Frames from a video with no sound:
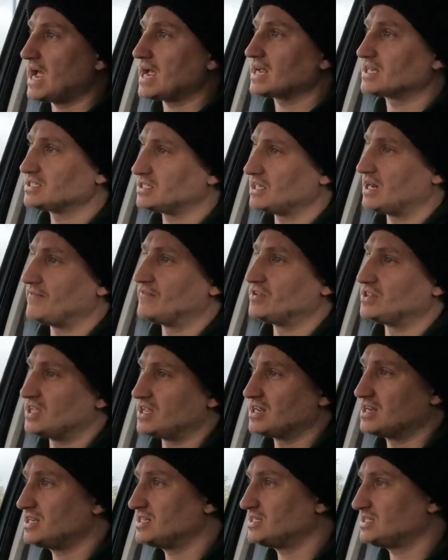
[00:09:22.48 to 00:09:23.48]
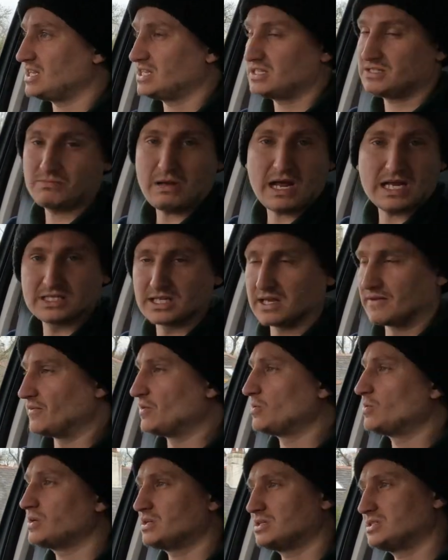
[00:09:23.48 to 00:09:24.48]
tax and everything is, is massive.
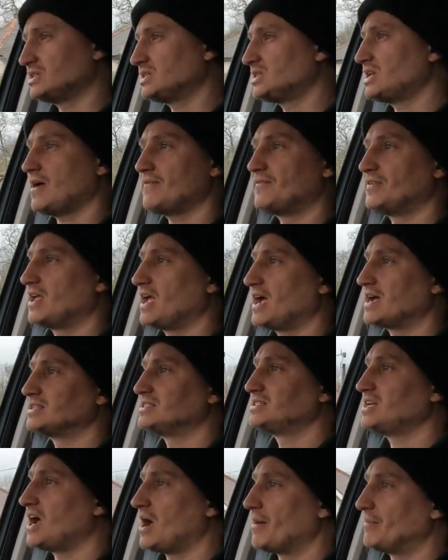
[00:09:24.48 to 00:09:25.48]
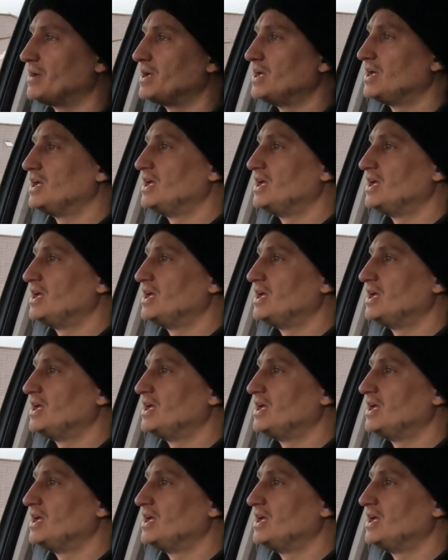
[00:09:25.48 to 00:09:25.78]
It definitely adds up.